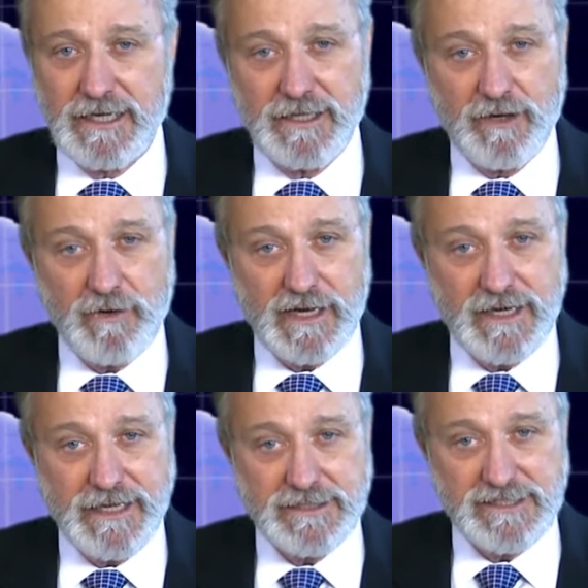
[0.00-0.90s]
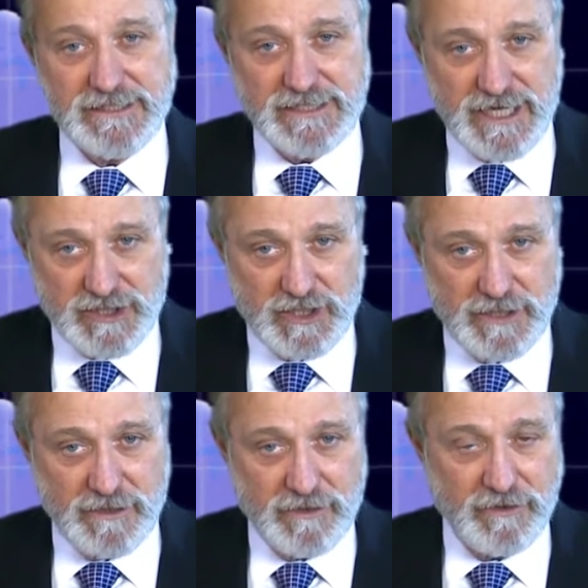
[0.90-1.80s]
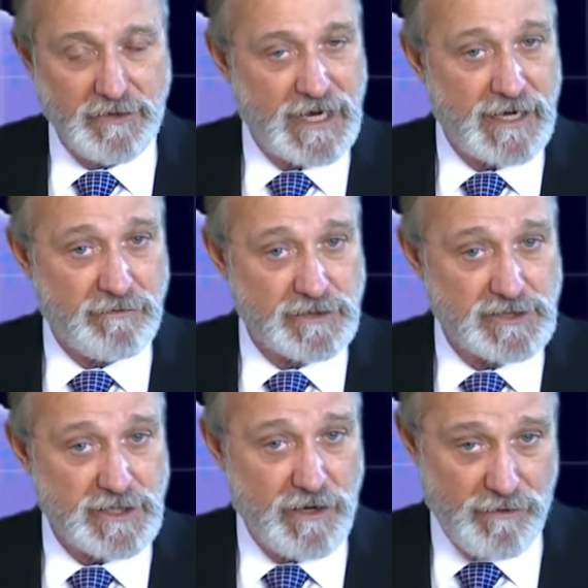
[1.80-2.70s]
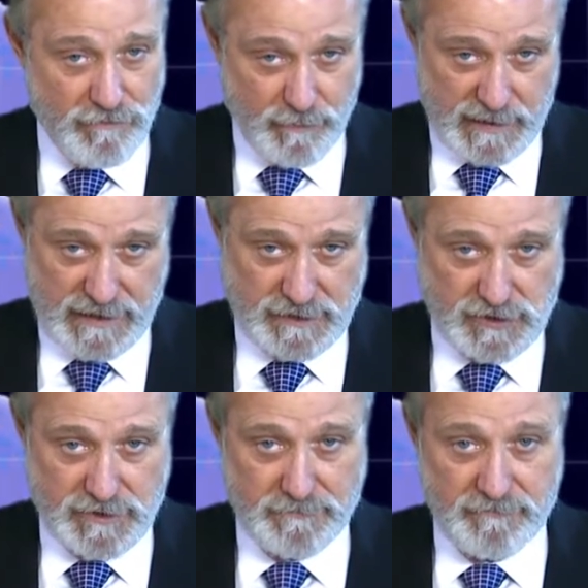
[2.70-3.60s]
in the quick links section on the IRIS homepage.